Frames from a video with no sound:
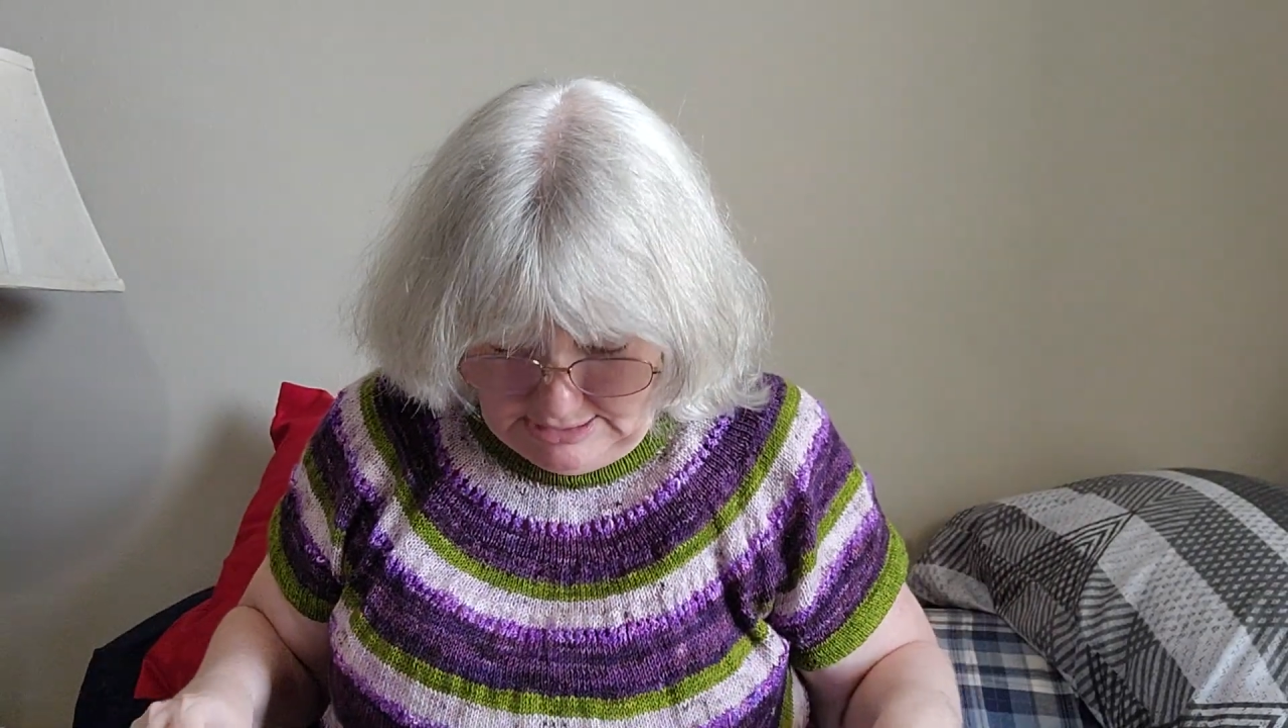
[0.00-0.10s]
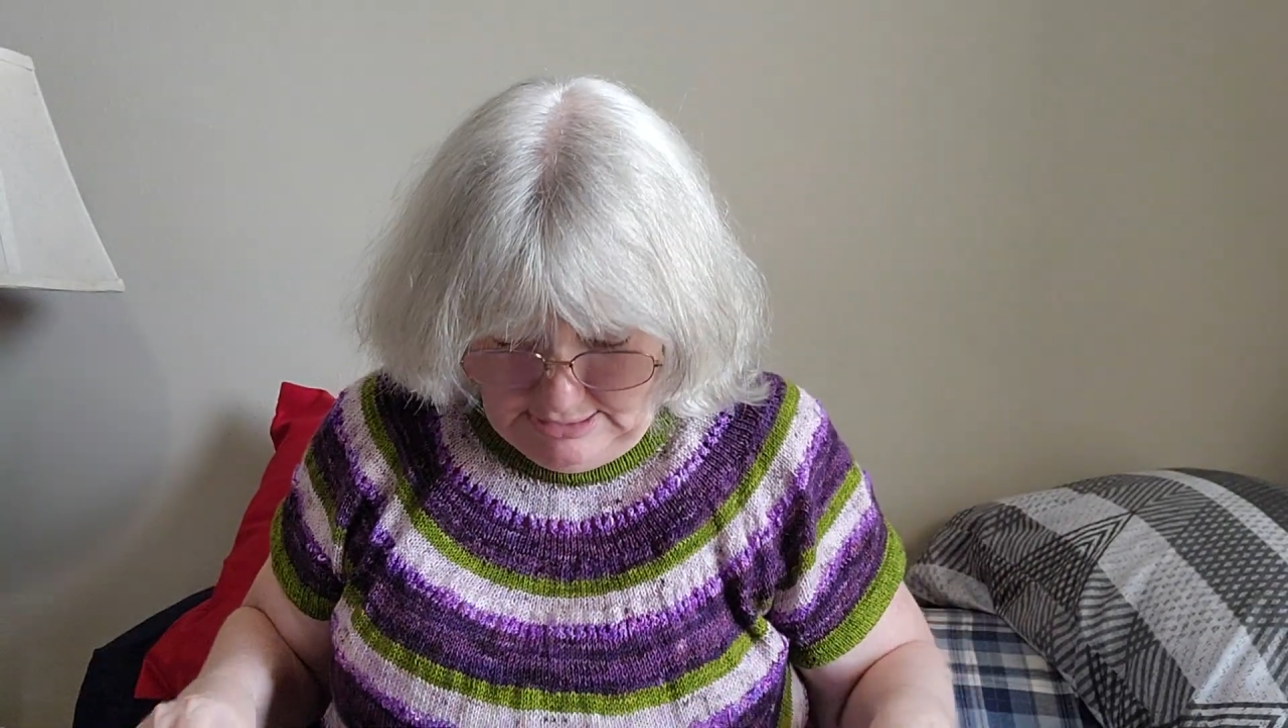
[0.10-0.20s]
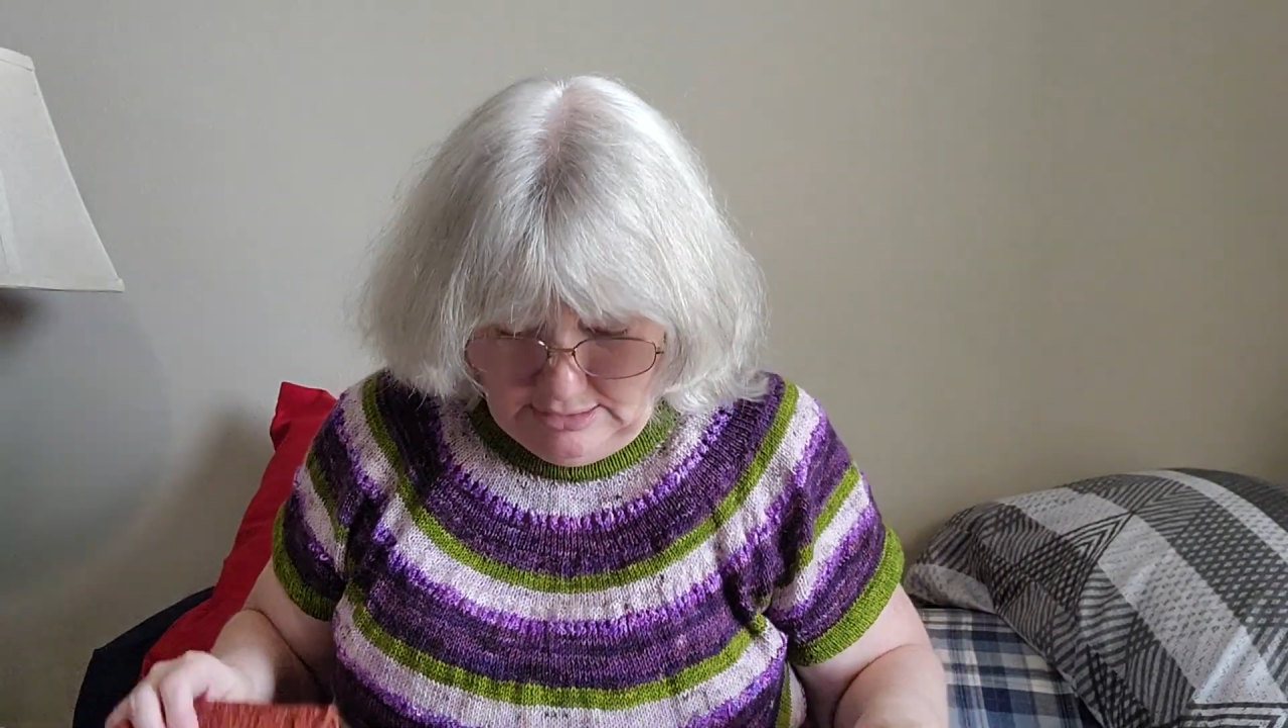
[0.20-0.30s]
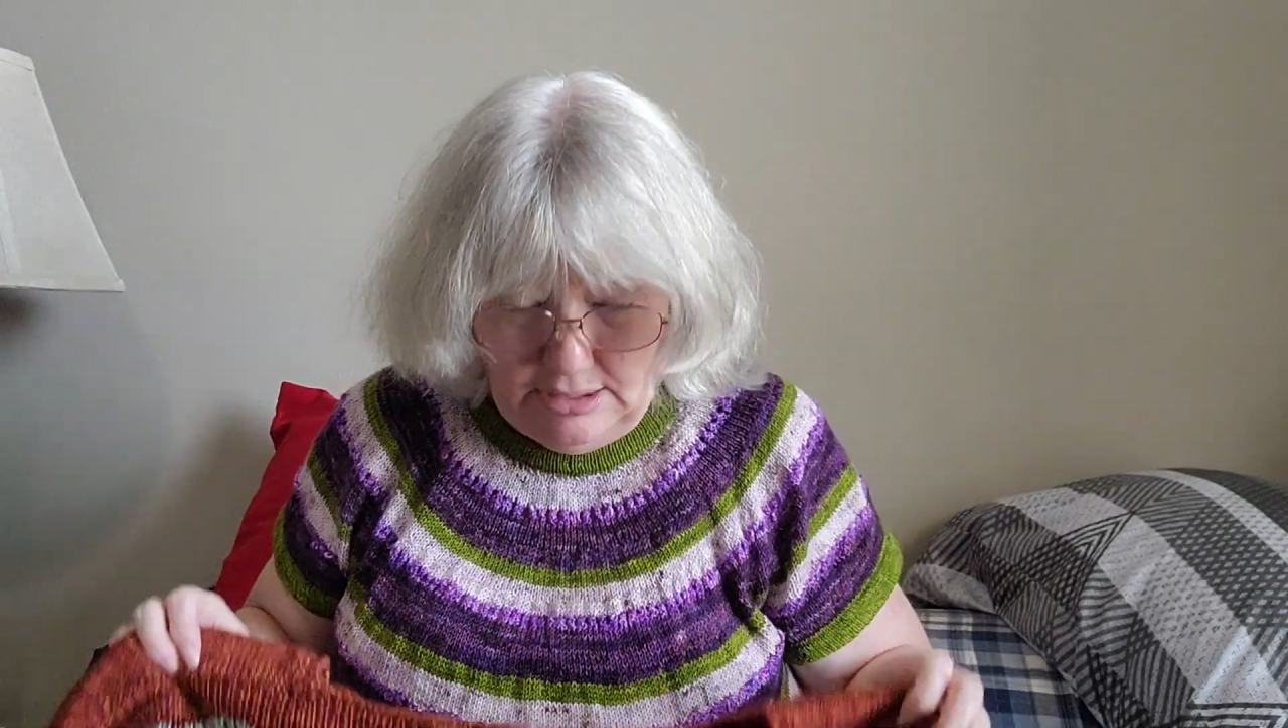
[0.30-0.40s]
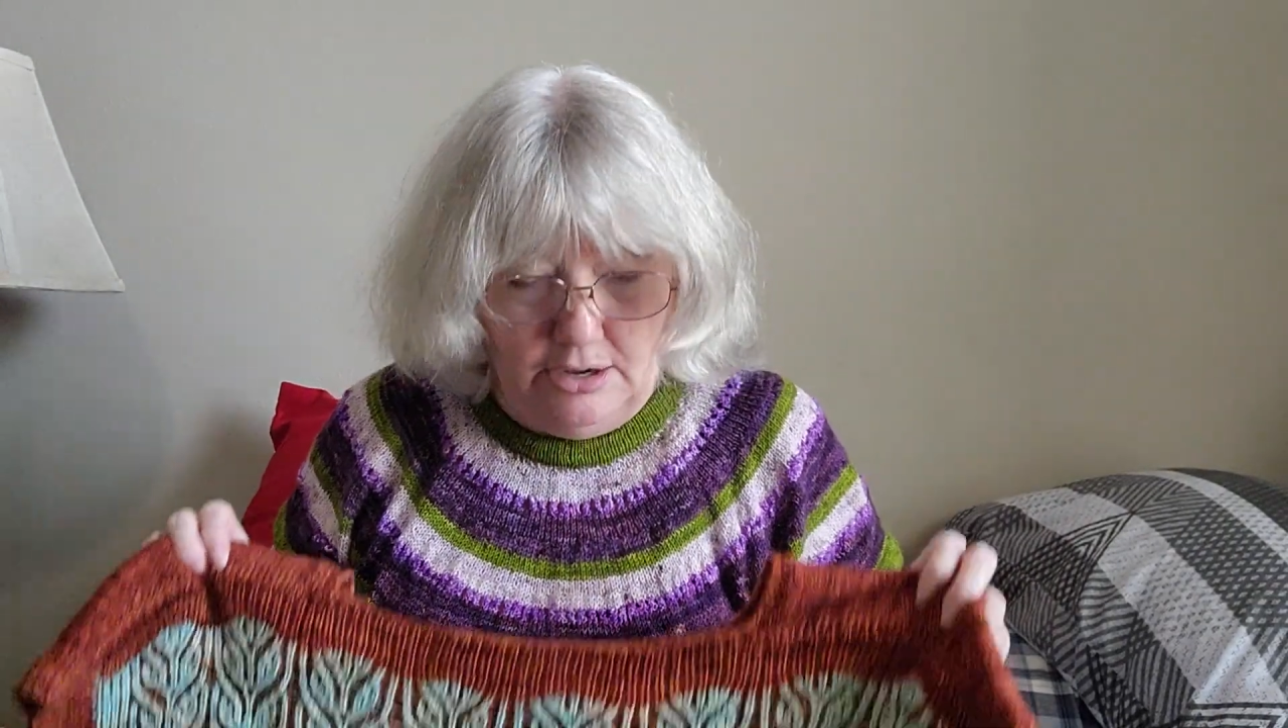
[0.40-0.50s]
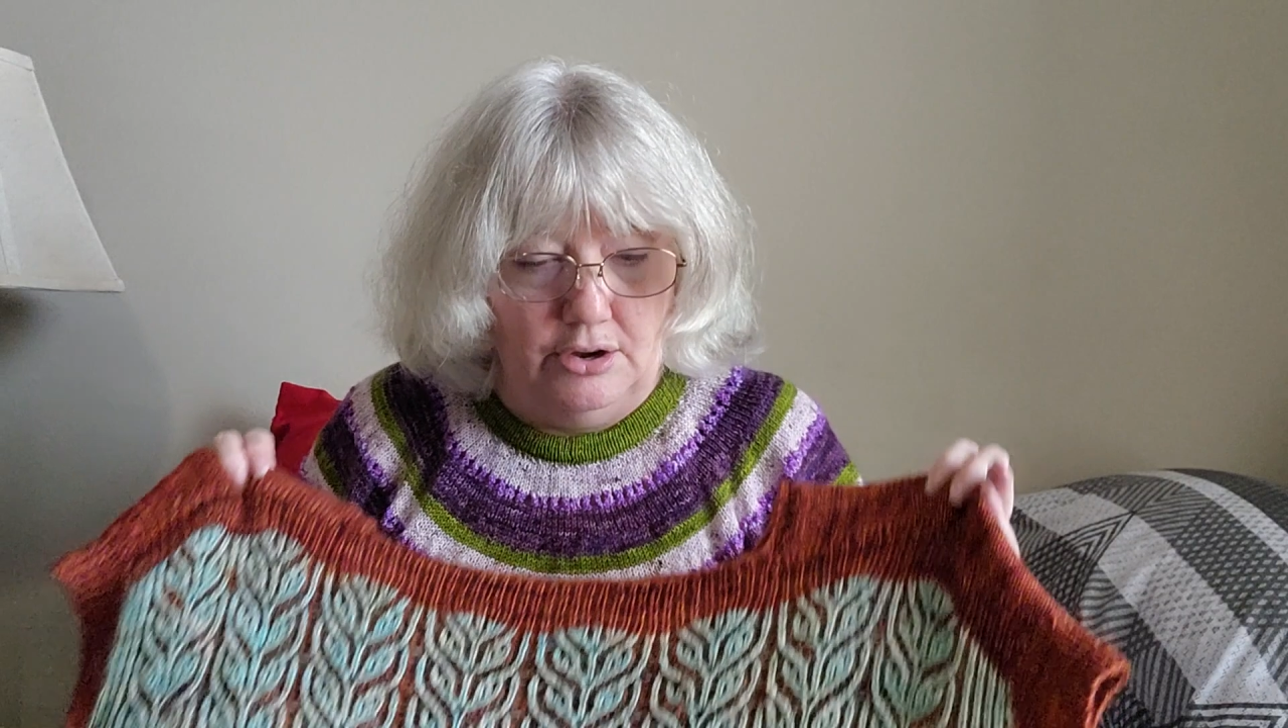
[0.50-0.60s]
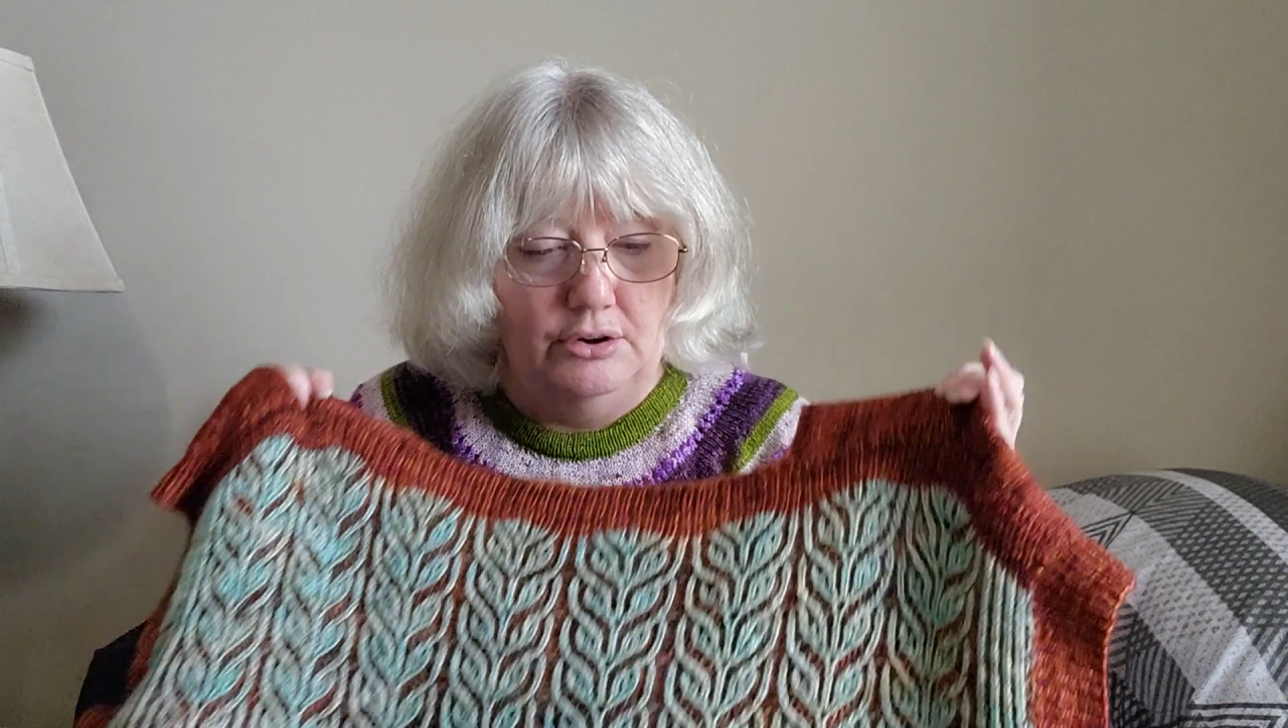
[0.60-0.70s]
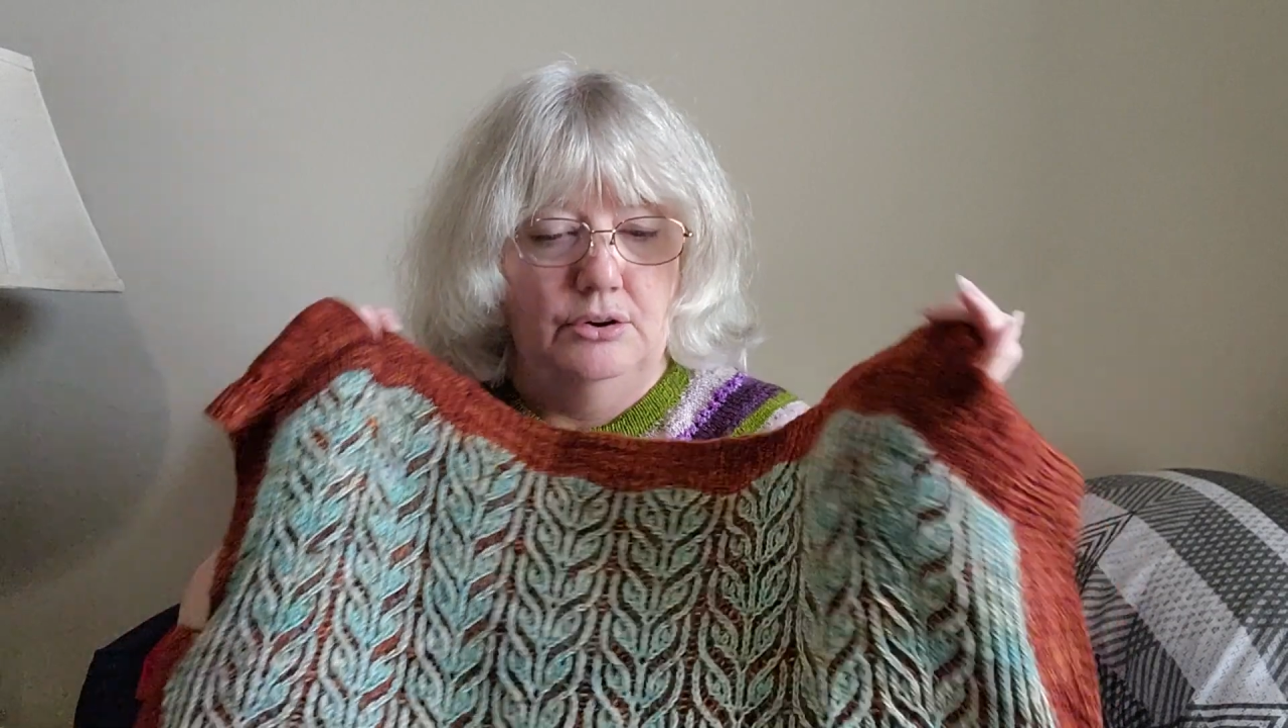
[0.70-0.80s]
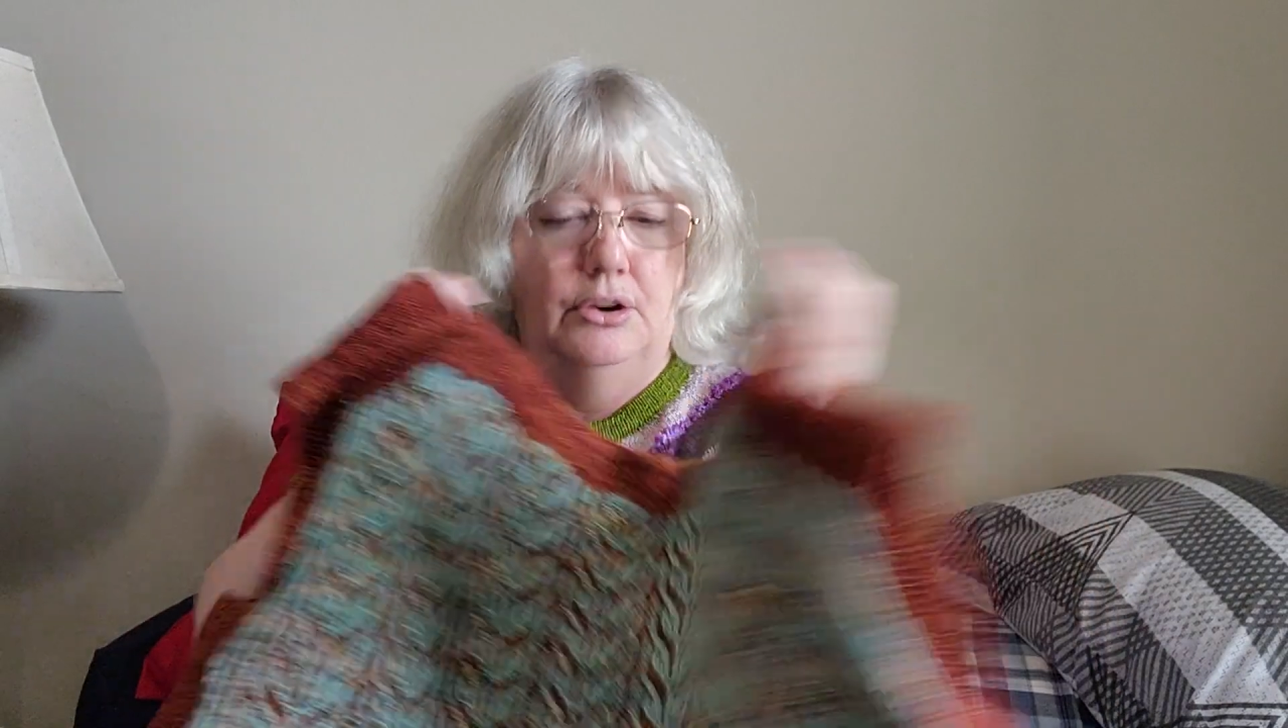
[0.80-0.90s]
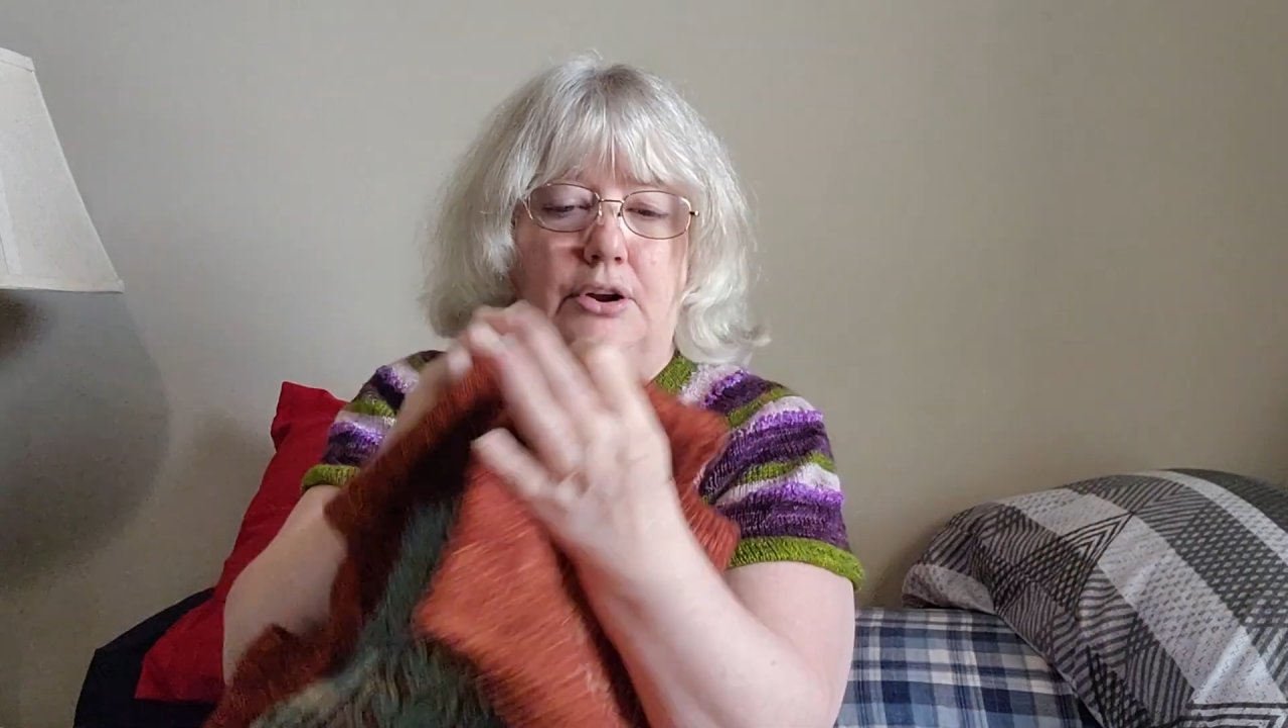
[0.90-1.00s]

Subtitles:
in there.